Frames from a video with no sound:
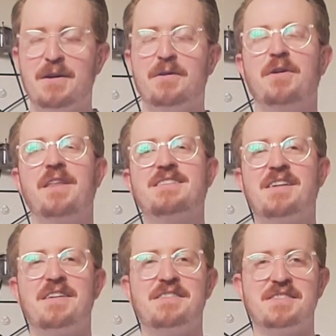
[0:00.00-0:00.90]
Well, that's
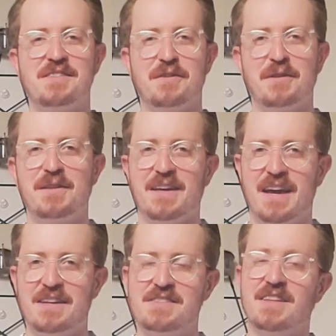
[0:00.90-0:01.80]
not necessarily the
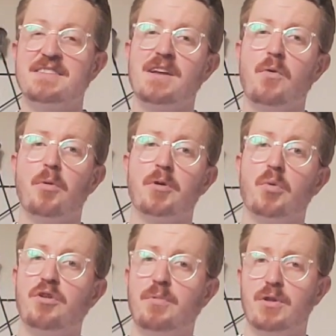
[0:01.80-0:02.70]
case, and that's not what we're
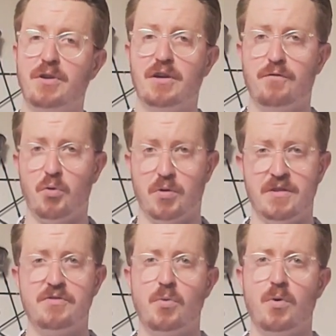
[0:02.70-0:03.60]
going to be looking for in
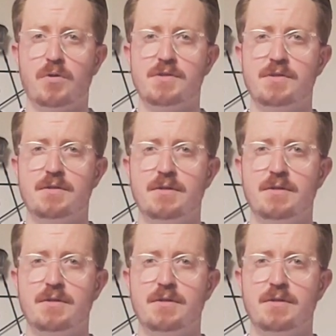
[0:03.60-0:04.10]
this course.